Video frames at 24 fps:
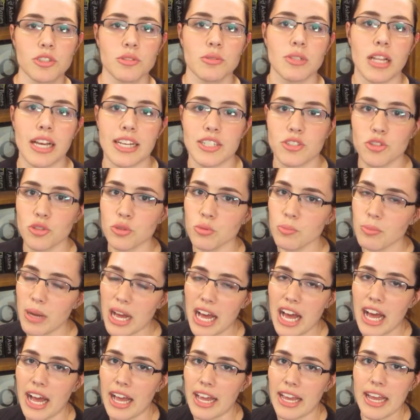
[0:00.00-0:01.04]
you like to
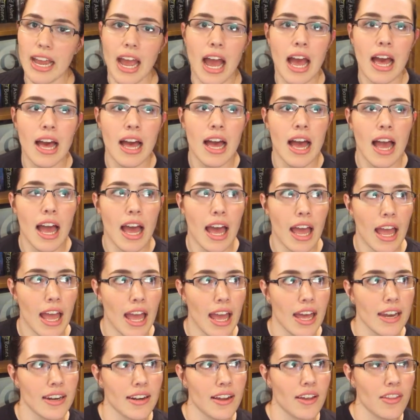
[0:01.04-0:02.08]
buy?
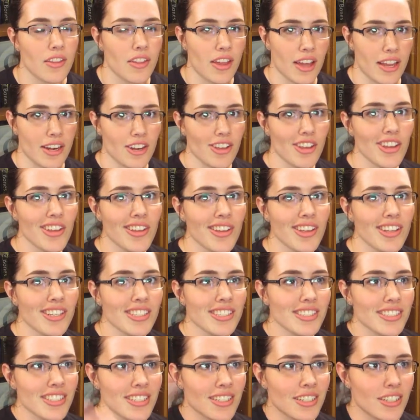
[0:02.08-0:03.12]
And that
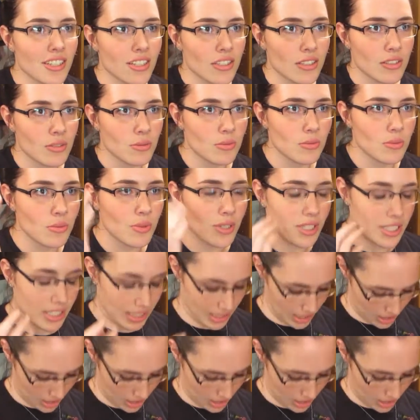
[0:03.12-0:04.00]
is, what is